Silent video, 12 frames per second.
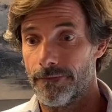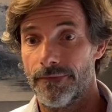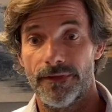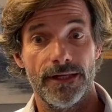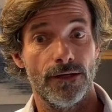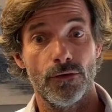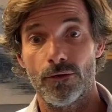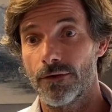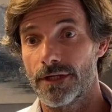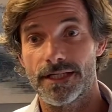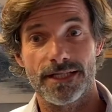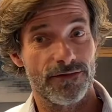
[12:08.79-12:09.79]
The law
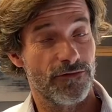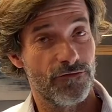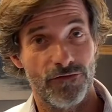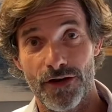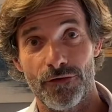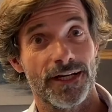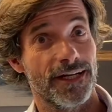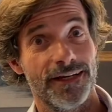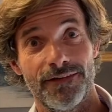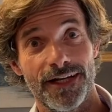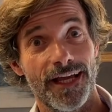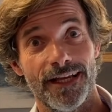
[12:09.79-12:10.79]
is very clear
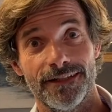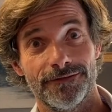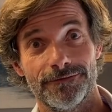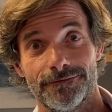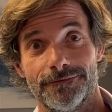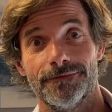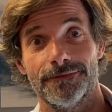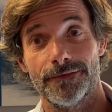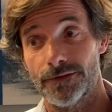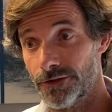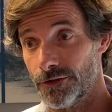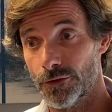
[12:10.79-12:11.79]
again.
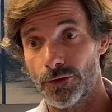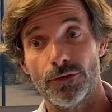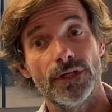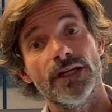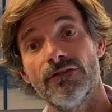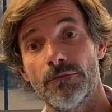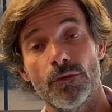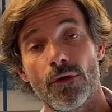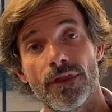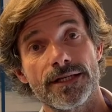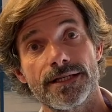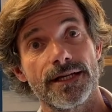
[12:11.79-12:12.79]
Do you live more
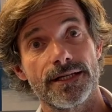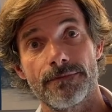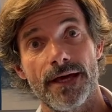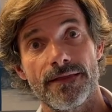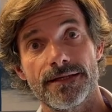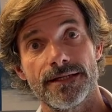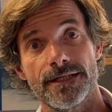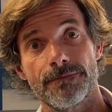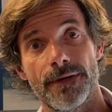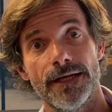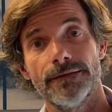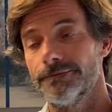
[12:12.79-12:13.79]
than 6 months in
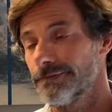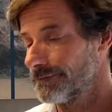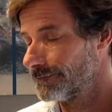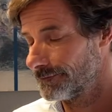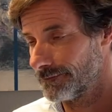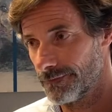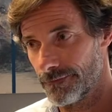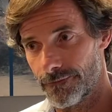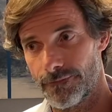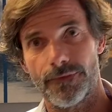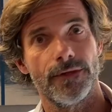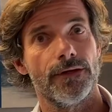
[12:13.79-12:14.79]
Spain?
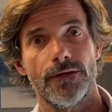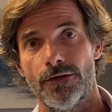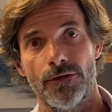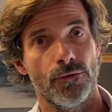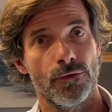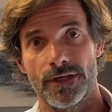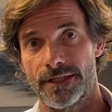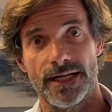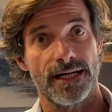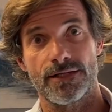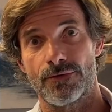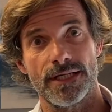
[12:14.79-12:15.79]
You are
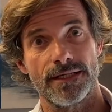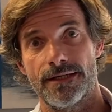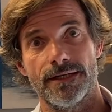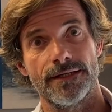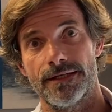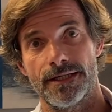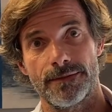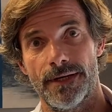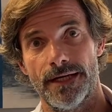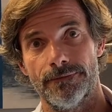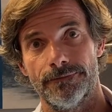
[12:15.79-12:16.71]
tax resident in Spain.